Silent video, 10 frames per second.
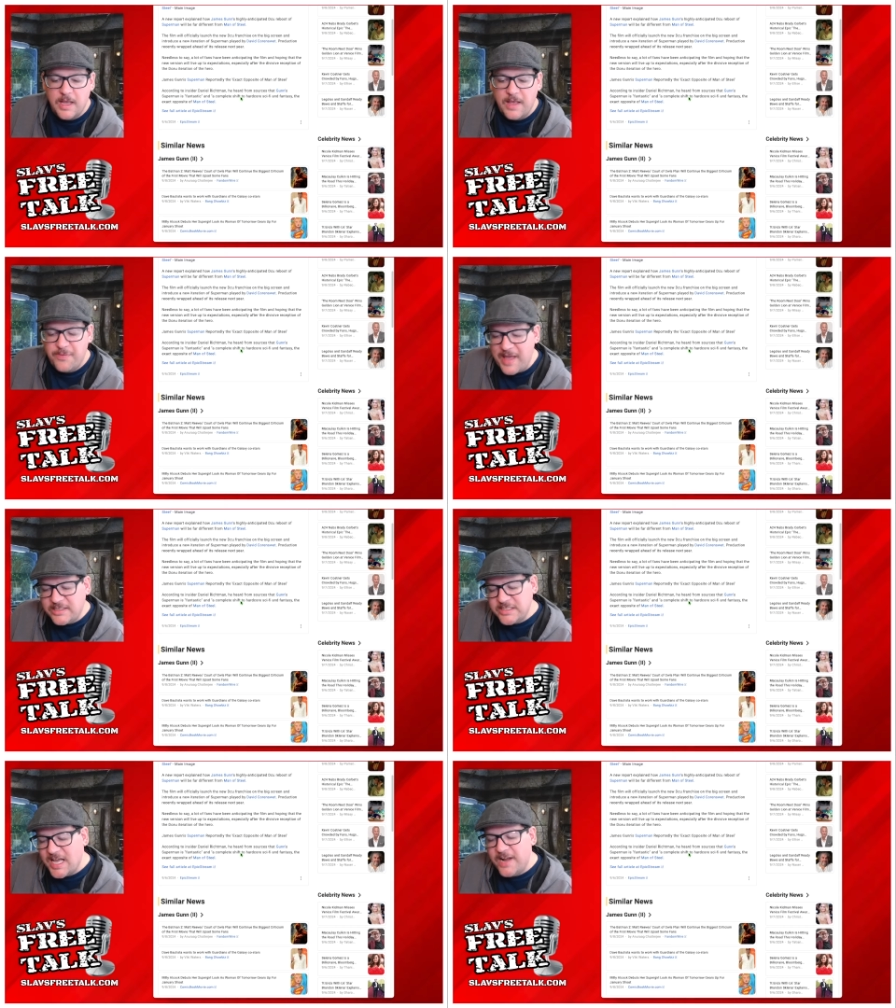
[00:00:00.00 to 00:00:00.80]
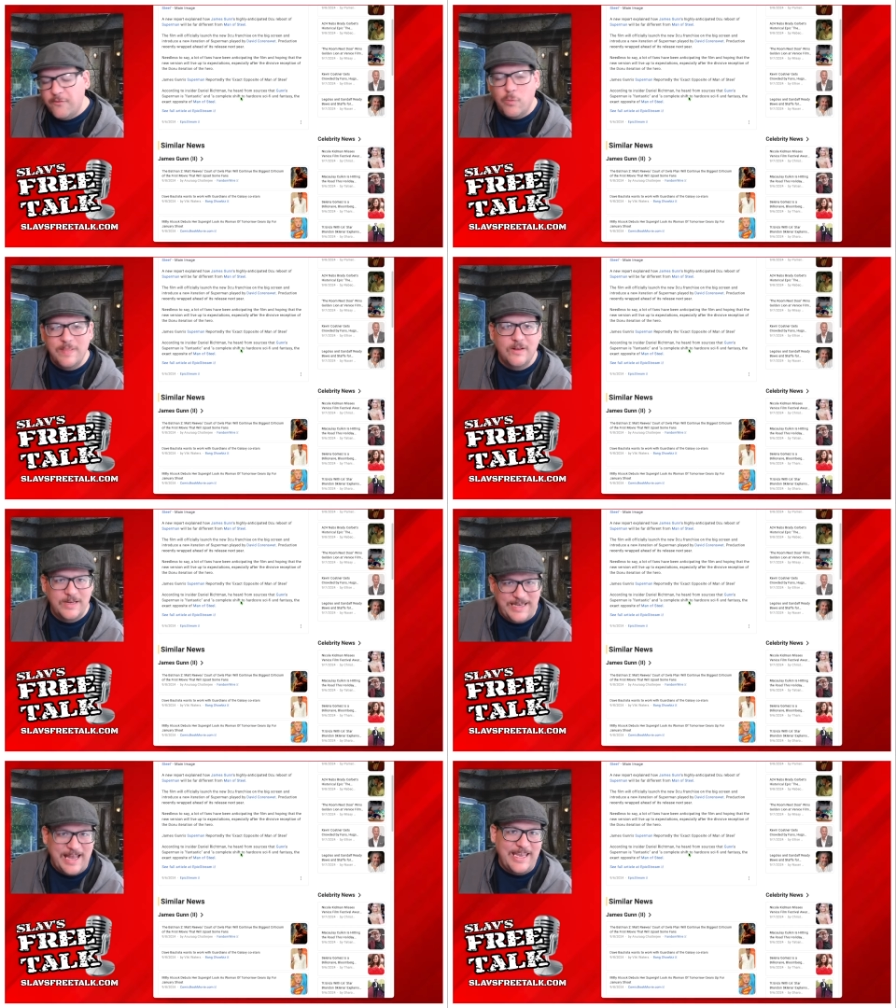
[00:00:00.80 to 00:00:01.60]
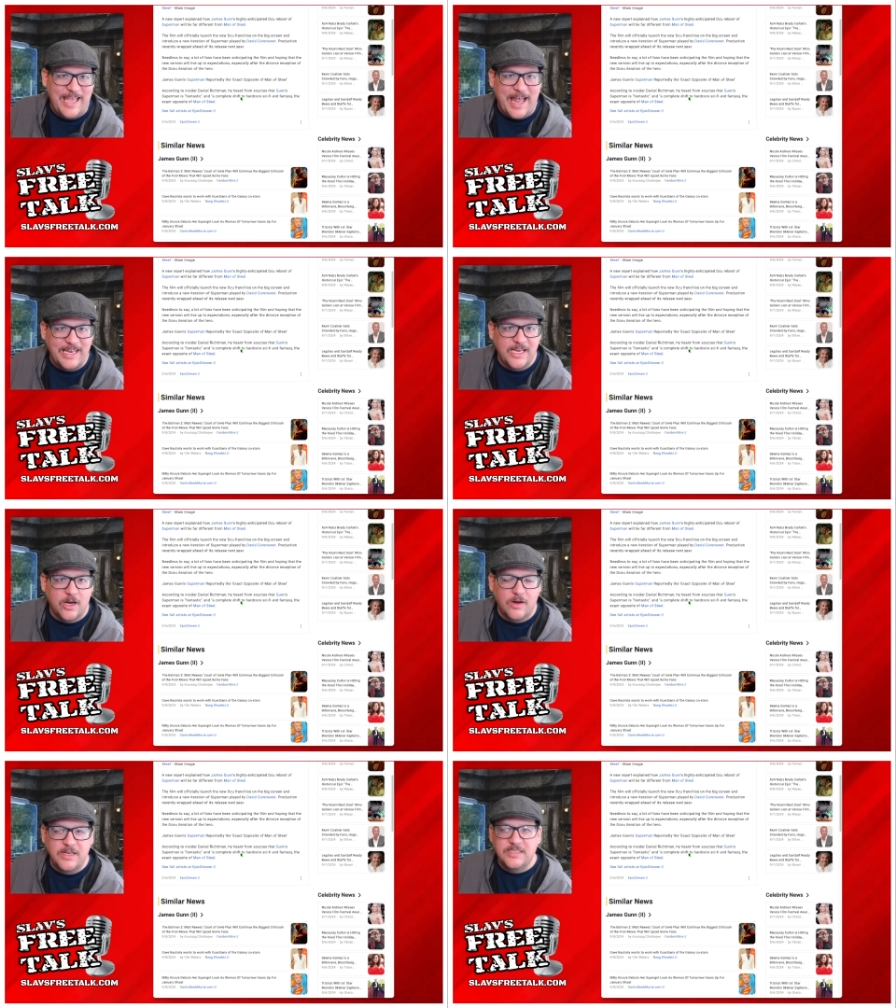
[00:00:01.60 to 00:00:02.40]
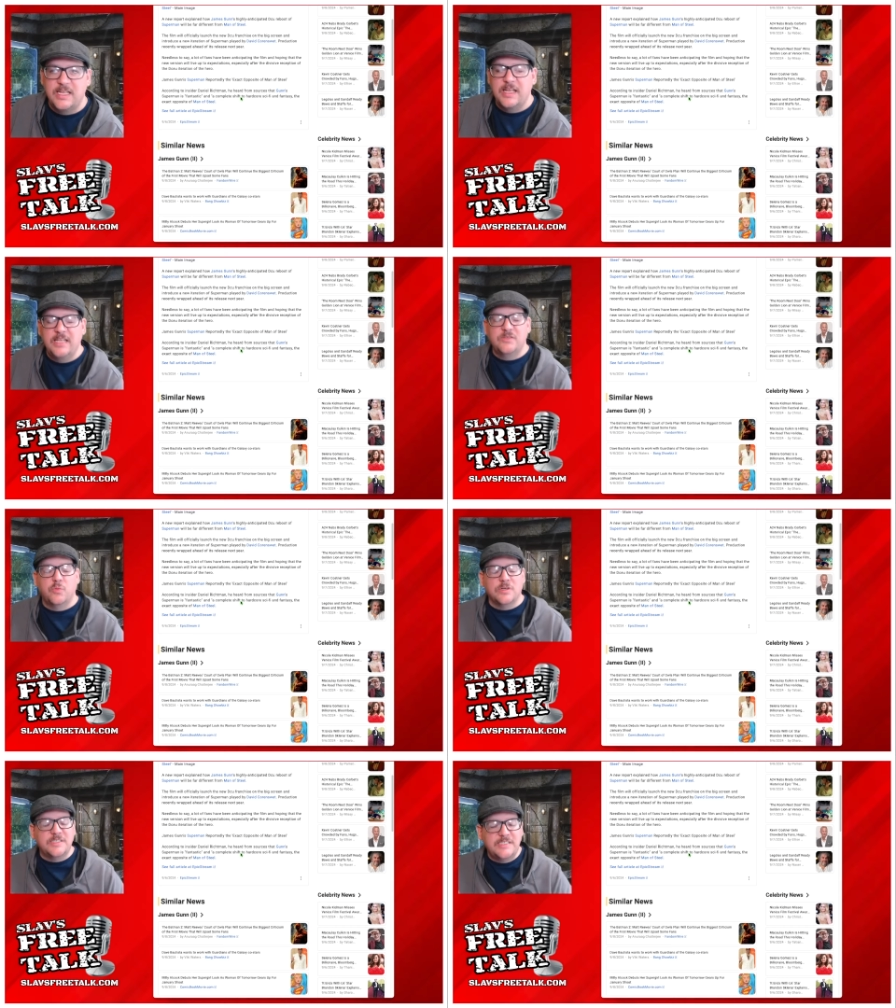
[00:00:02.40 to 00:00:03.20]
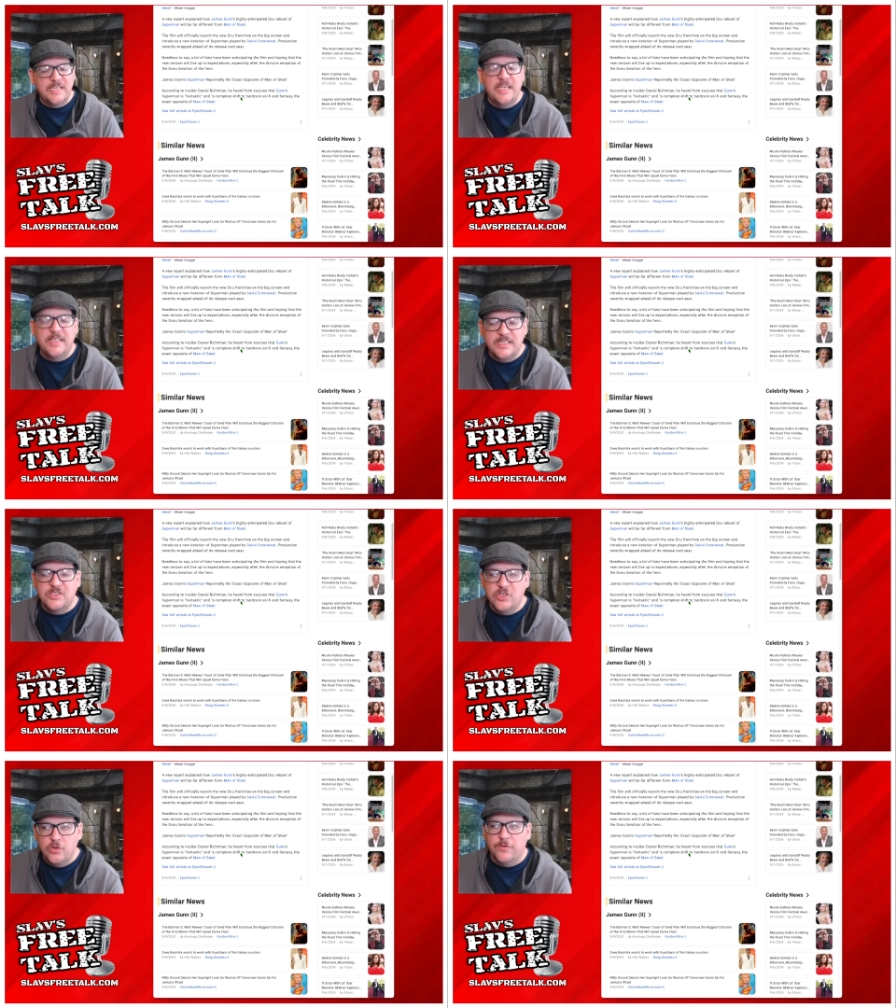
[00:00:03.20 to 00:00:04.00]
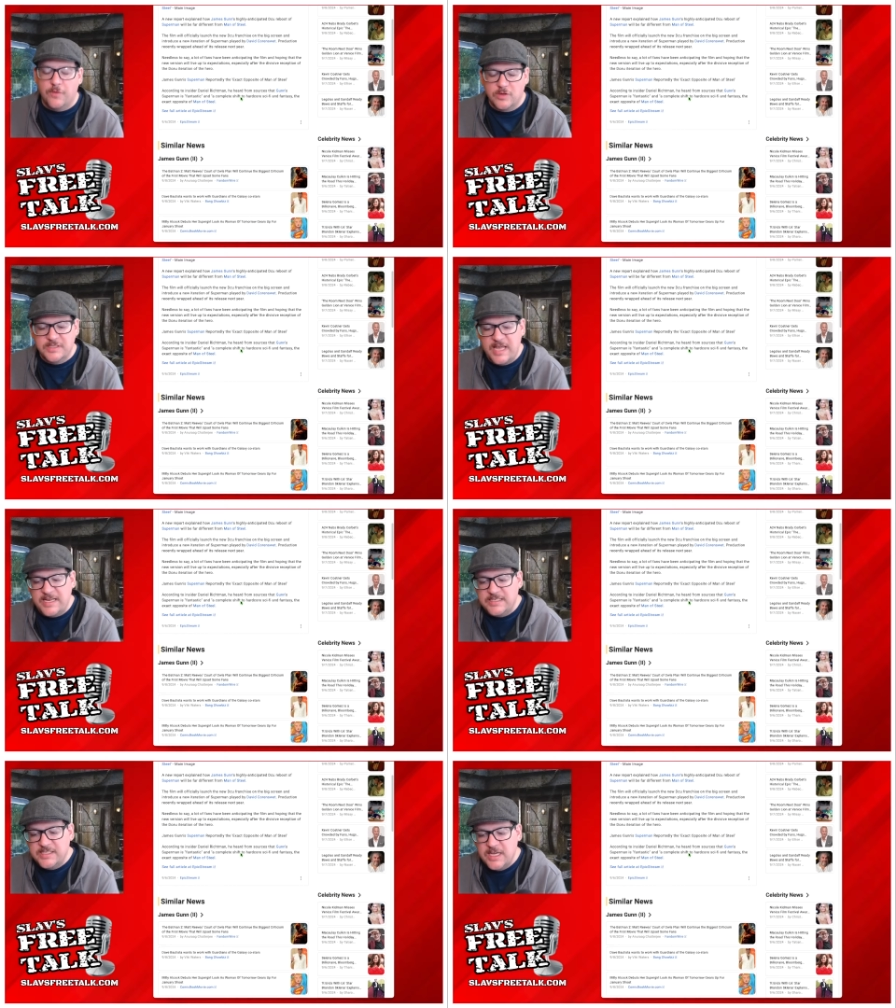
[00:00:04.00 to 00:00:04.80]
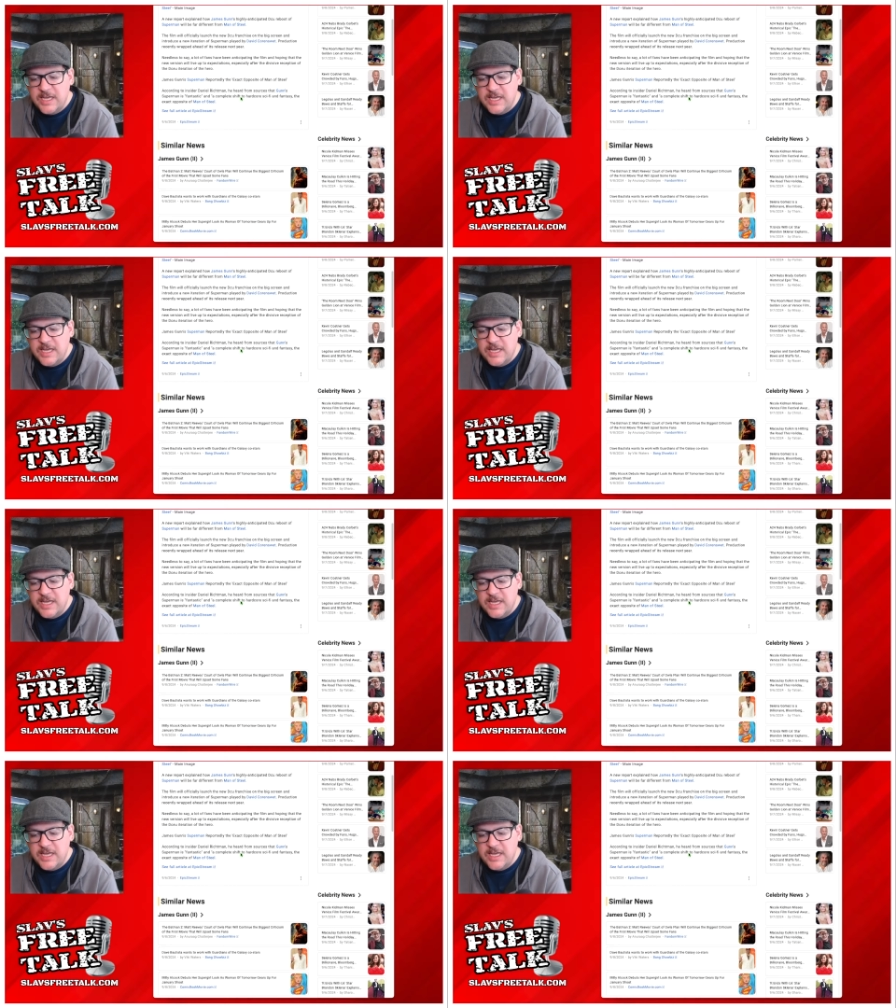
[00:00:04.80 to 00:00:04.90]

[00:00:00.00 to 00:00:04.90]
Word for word: And that's kind of what they're getting at here is is we're seeing this universe that is